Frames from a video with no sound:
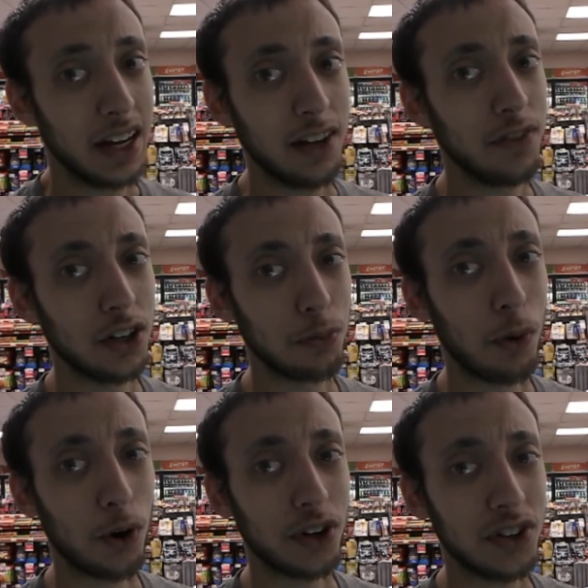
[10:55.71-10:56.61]
even
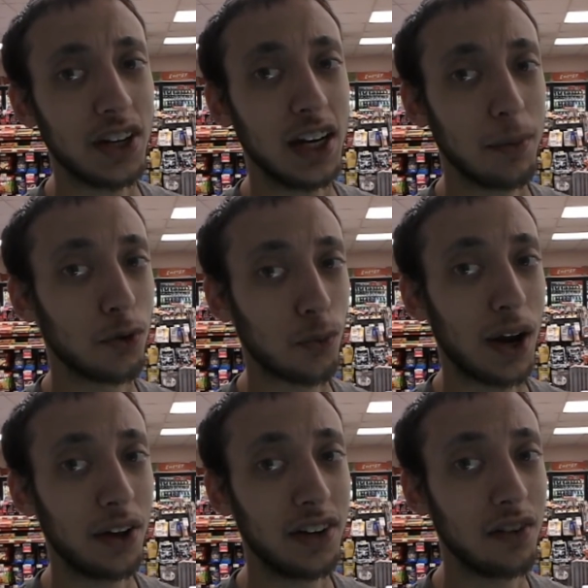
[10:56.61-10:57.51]
sports teams
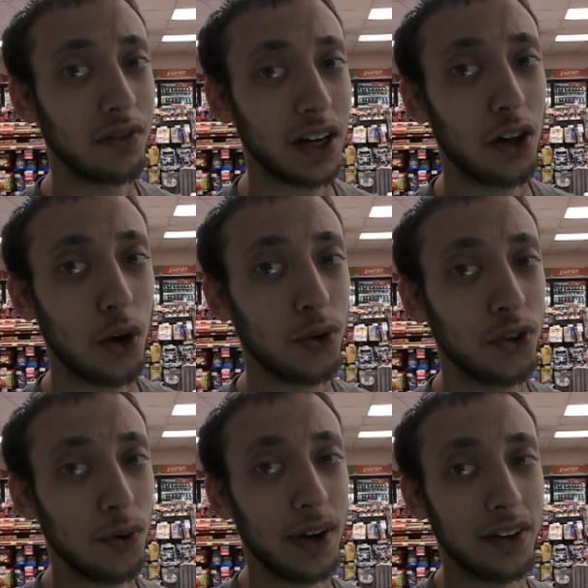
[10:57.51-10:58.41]
relatively
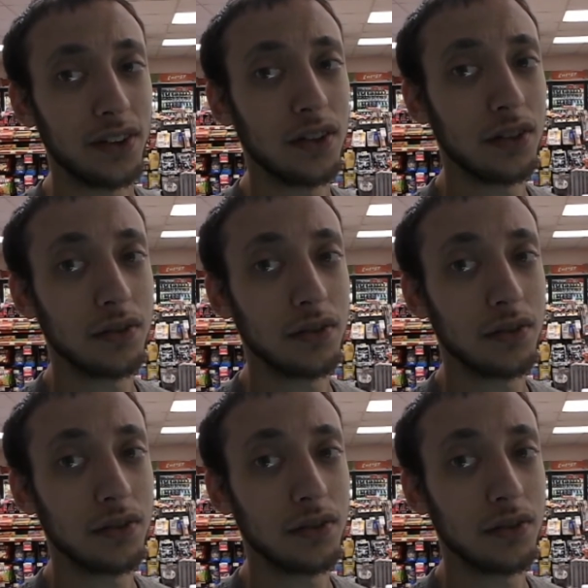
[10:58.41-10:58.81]
close to us.